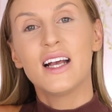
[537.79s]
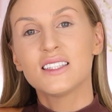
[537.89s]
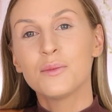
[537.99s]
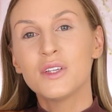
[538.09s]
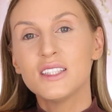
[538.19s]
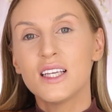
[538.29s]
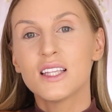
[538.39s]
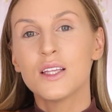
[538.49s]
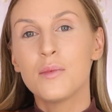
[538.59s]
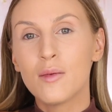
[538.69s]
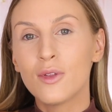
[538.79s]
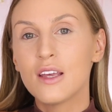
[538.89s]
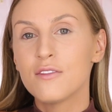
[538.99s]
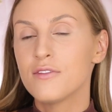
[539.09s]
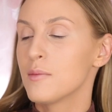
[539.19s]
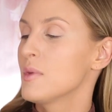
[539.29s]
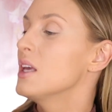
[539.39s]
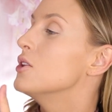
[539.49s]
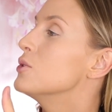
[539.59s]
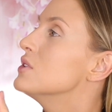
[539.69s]
Next, I'm gonna take the Maybelline Fit
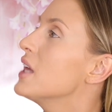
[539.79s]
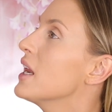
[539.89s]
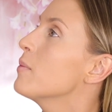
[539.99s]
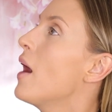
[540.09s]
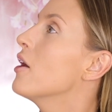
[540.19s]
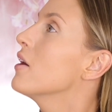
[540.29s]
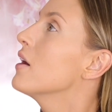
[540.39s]
Me Loose Setting Powder